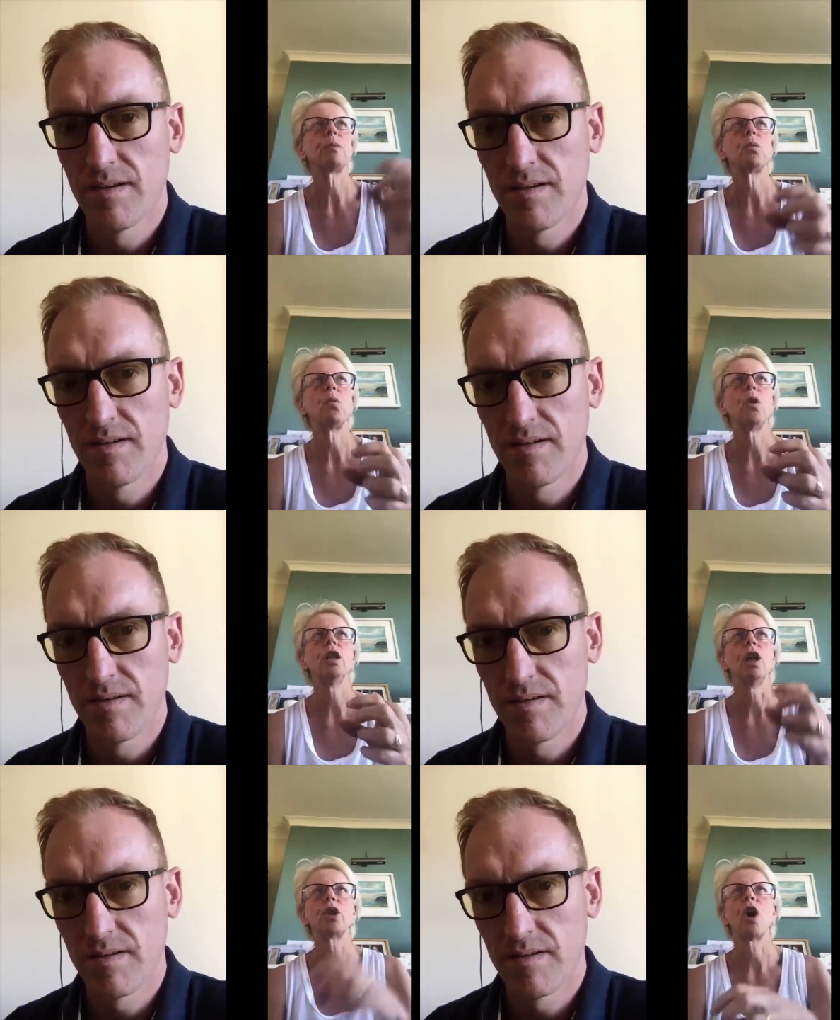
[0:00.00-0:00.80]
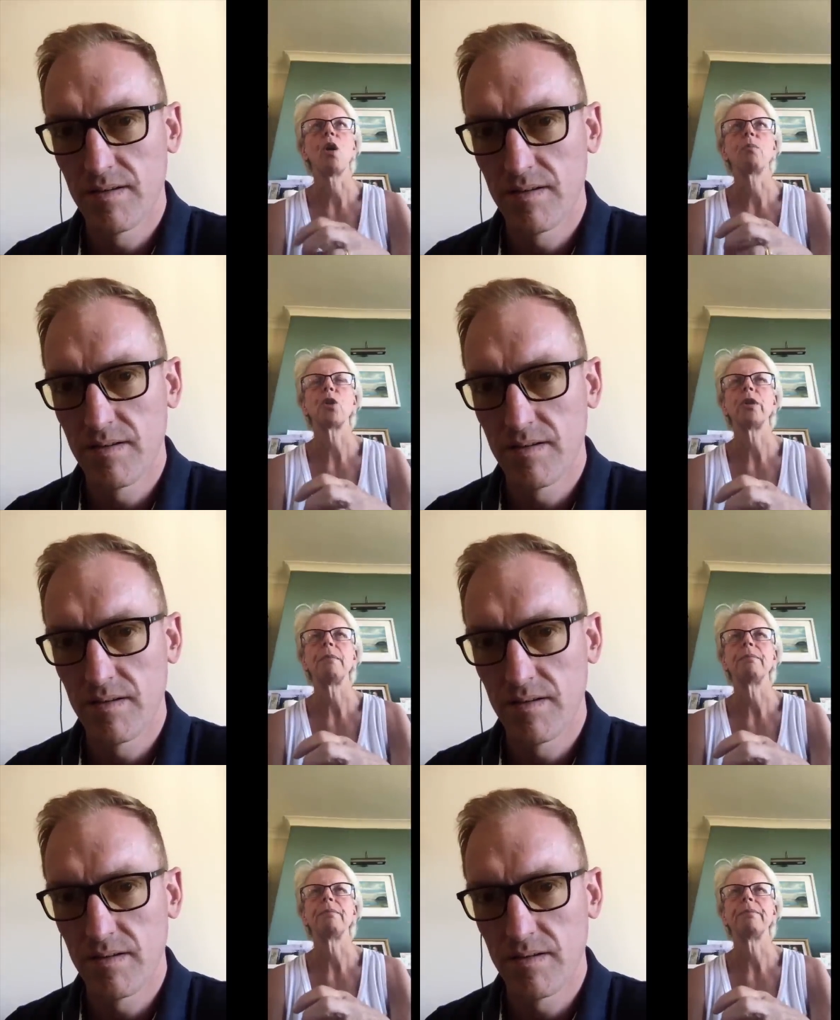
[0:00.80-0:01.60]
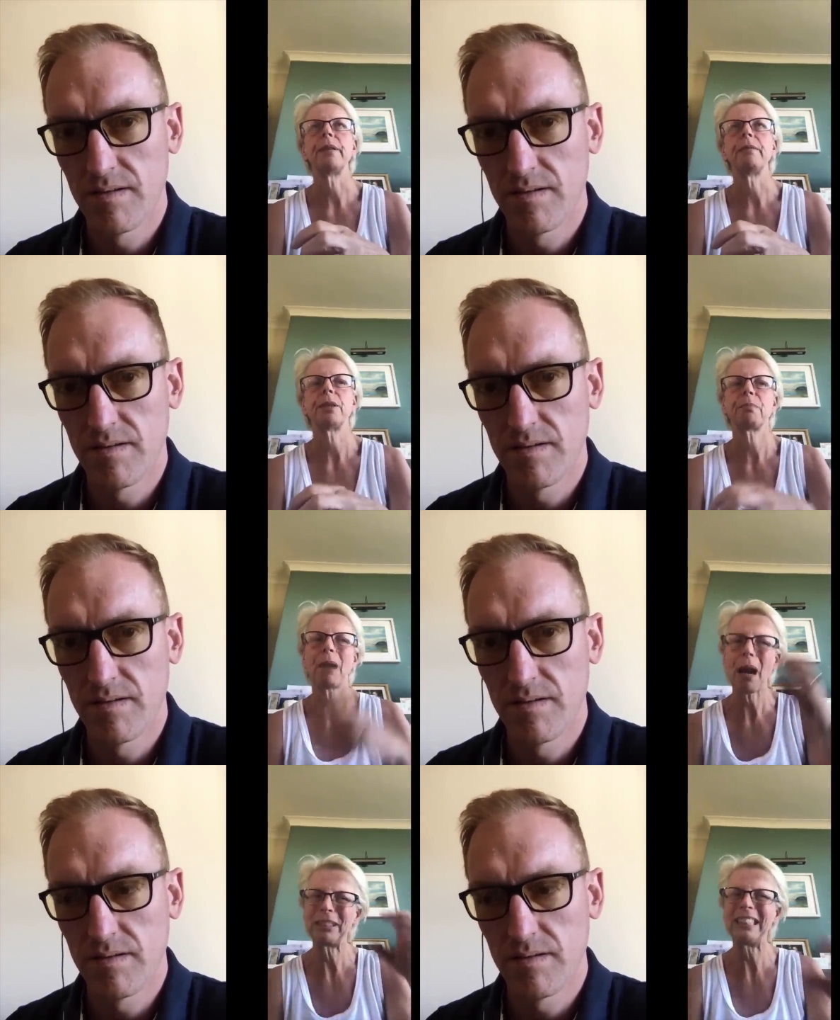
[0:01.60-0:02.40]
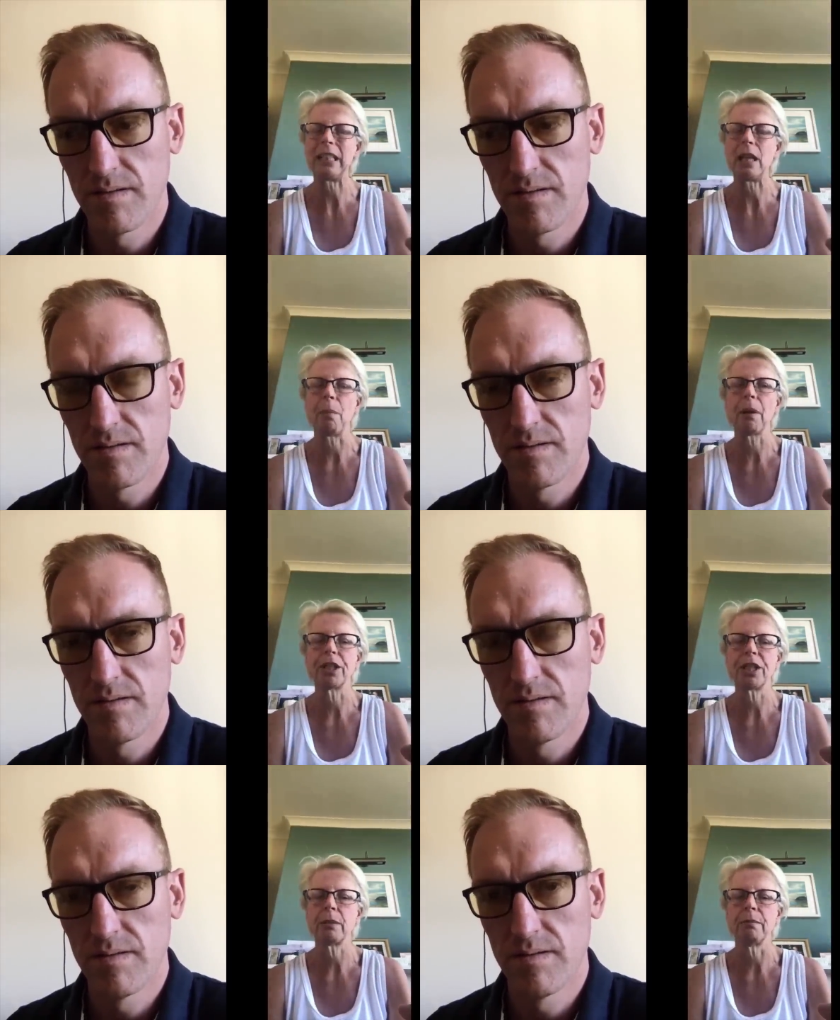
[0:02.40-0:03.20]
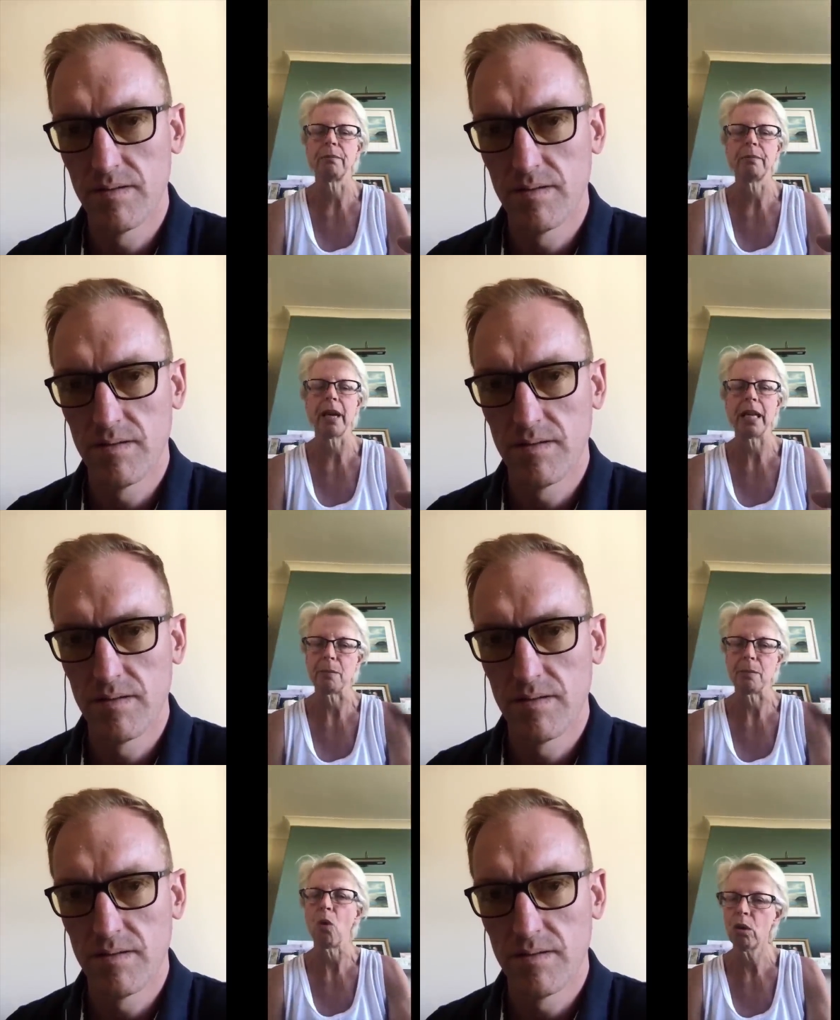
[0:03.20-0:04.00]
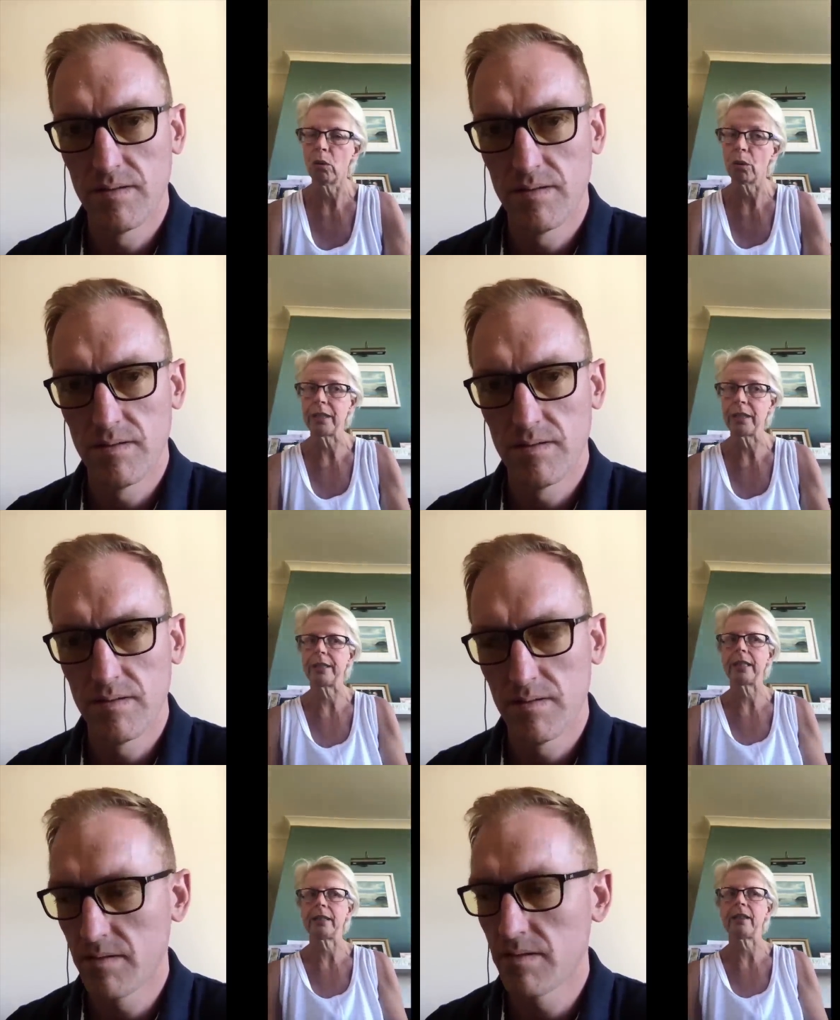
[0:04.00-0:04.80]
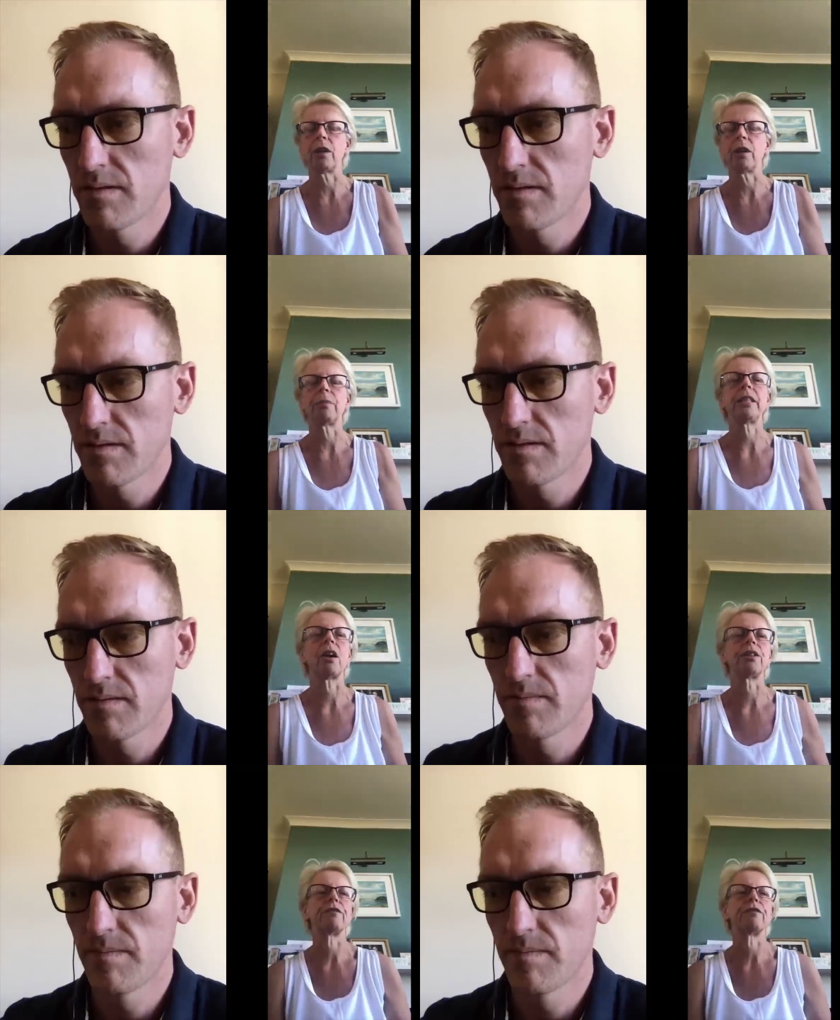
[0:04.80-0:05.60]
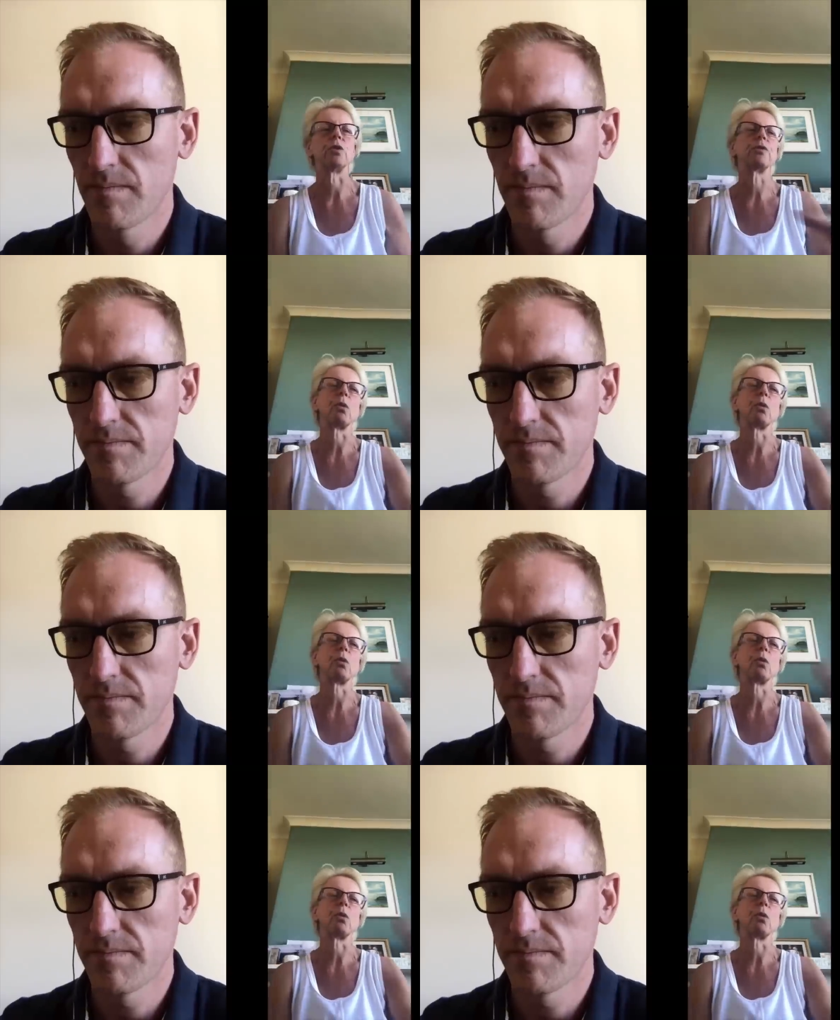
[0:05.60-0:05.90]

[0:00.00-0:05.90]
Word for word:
Speaker 1: of people were low carb, so this perhaps didn't apply to them anymore, or they, they'd given up these kinds of foods.